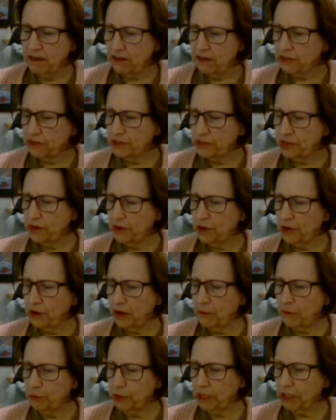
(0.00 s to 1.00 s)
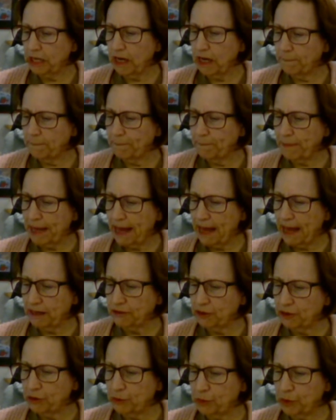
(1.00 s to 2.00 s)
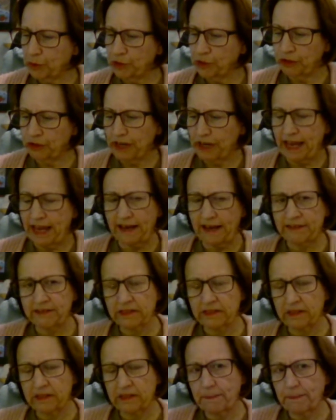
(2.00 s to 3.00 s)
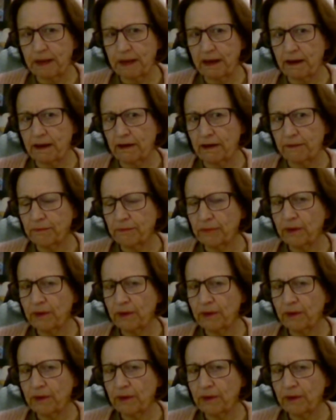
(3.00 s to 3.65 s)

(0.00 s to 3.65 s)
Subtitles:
So I want to come back to what you're asking about,